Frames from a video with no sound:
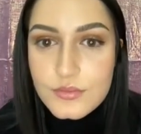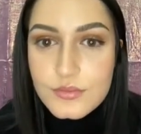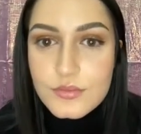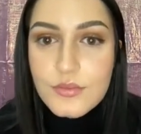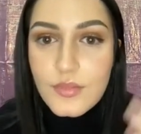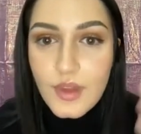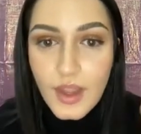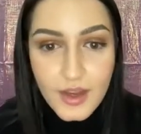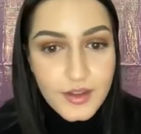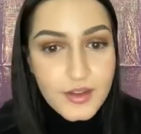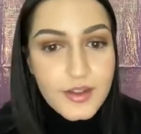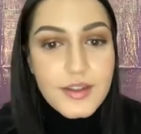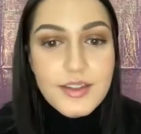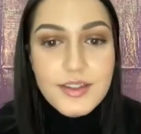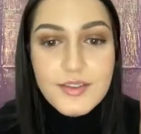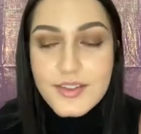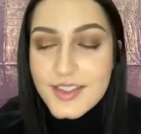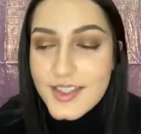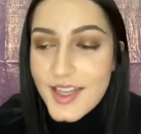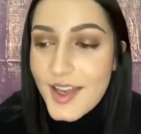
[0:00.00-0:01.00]
I couldn't
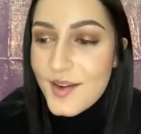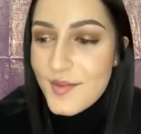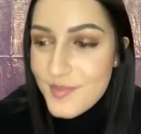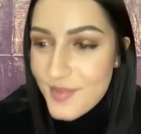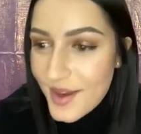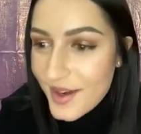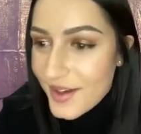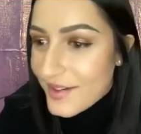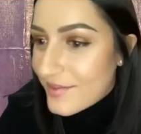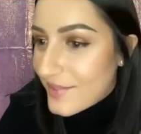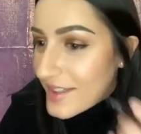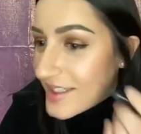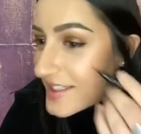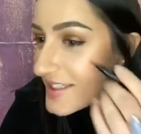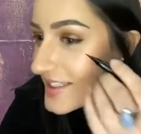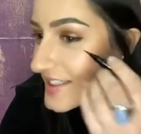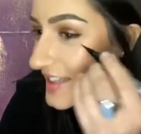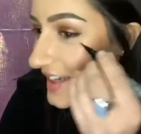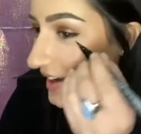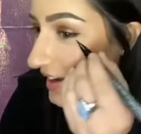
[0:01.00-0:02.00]
have said it better
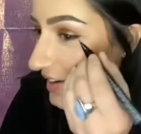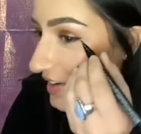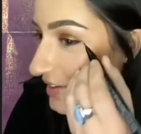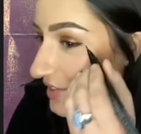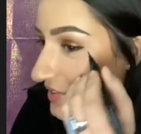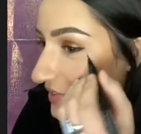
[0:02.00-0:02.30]
myself.